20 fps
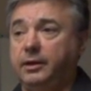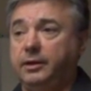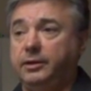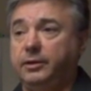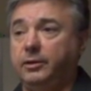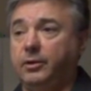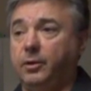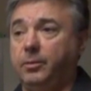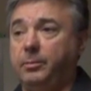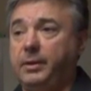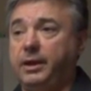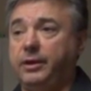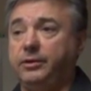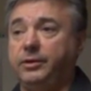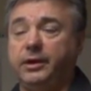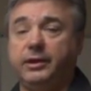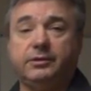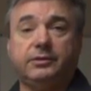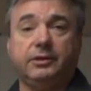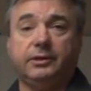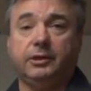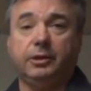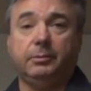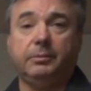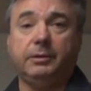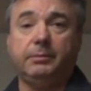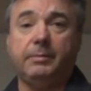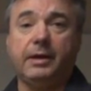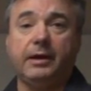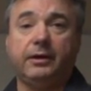make things a little
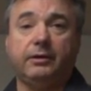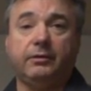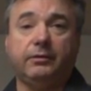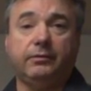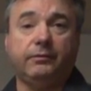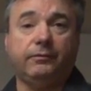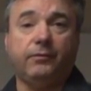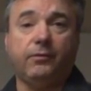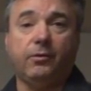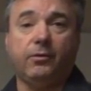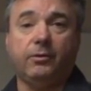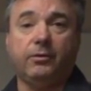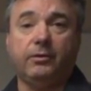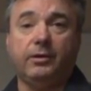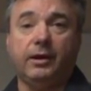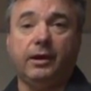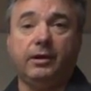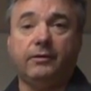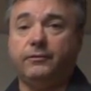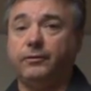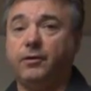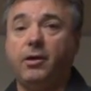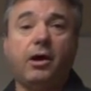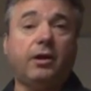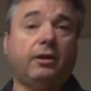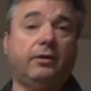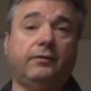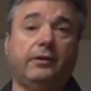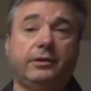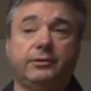bit better for
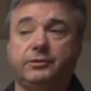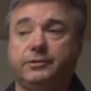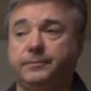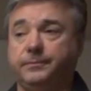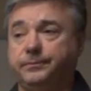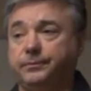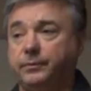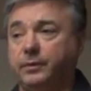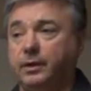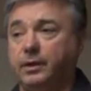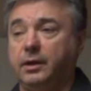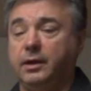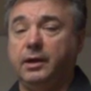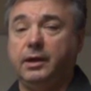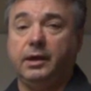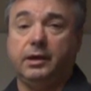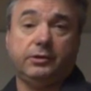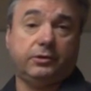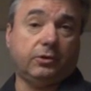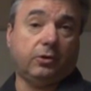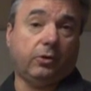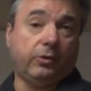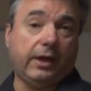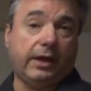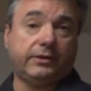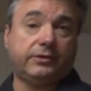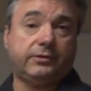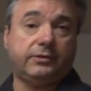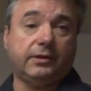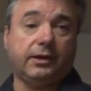all of us. And so
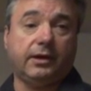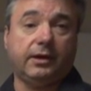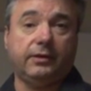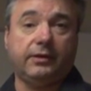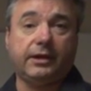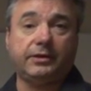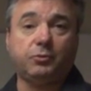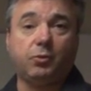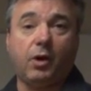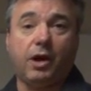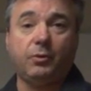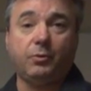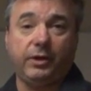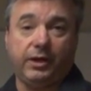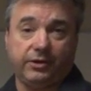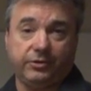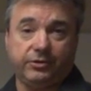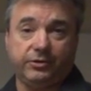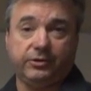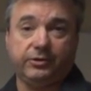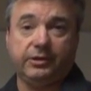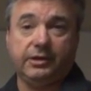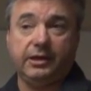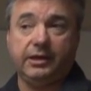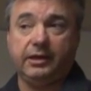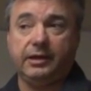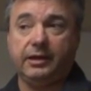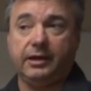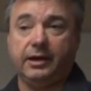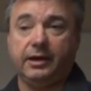that's why we entered
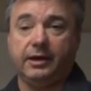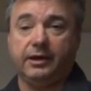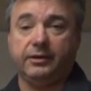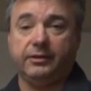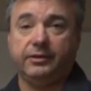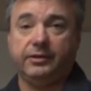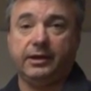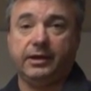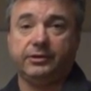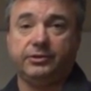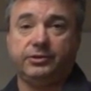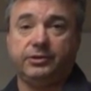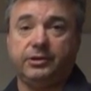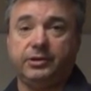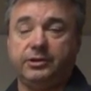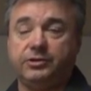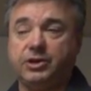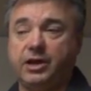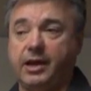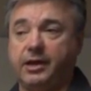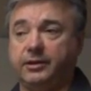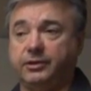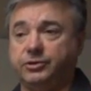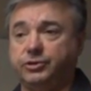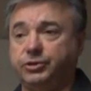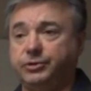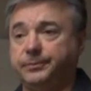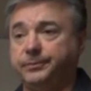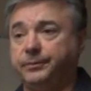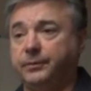the
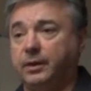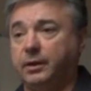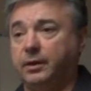challenge.